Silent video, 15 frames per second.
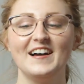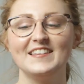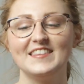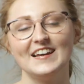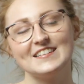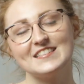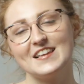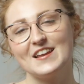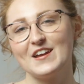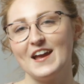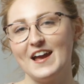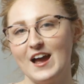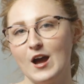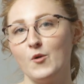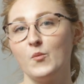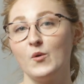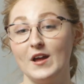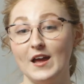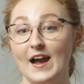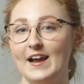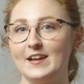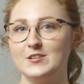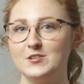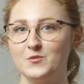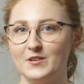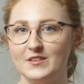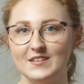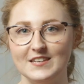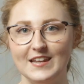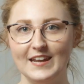That's like what I do
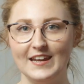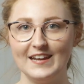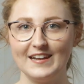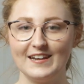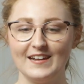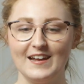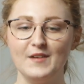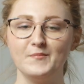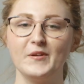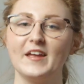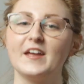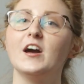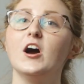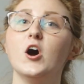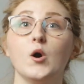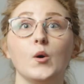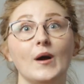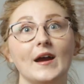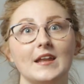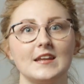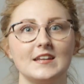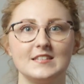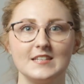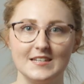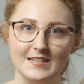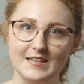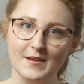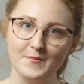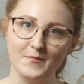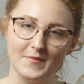with knitting. I'm like, oh, I need to
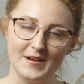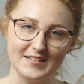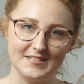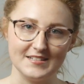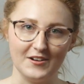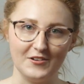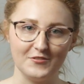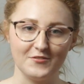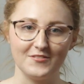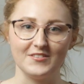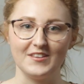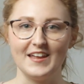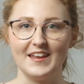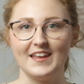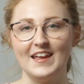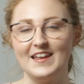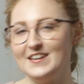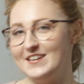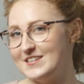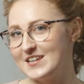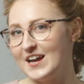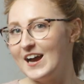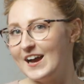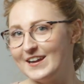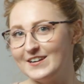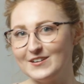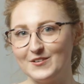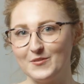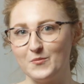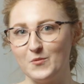knit myself like an
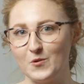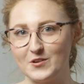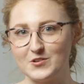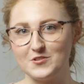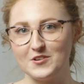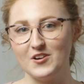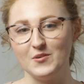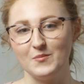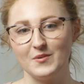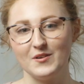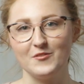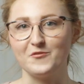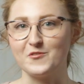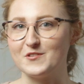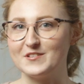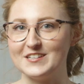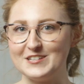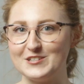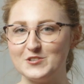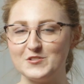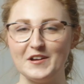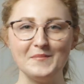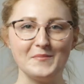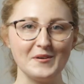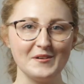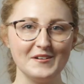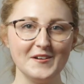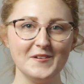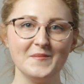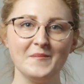entire wardrobe for this trip,
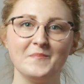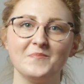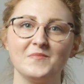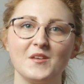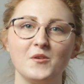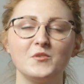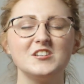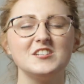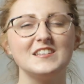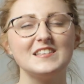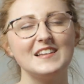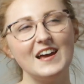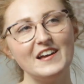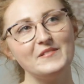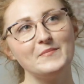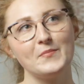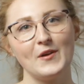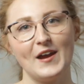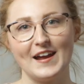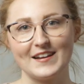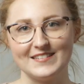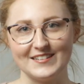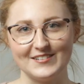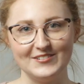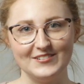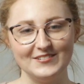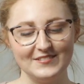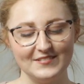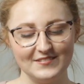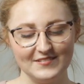which is not
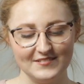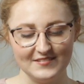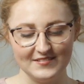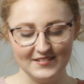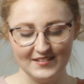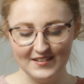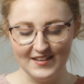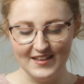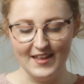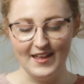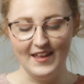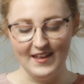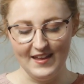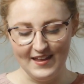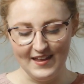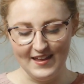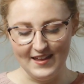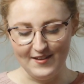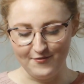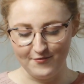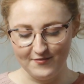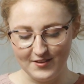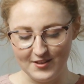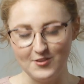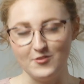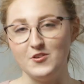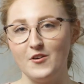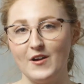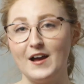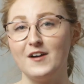practical if you
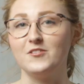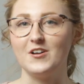know how